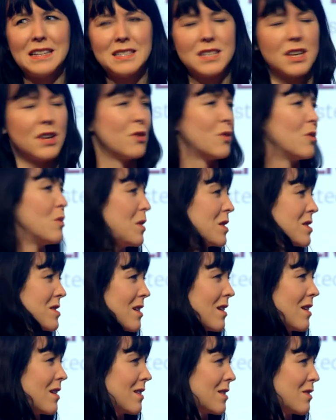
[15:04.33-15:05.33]
to almost
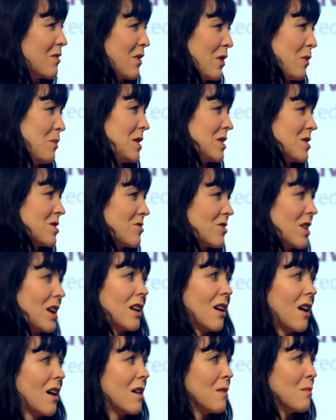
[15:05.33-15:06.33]
like the film industry,
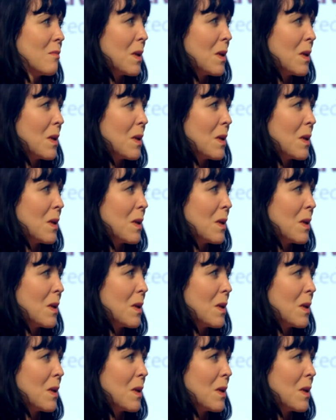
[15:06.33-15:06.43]
like,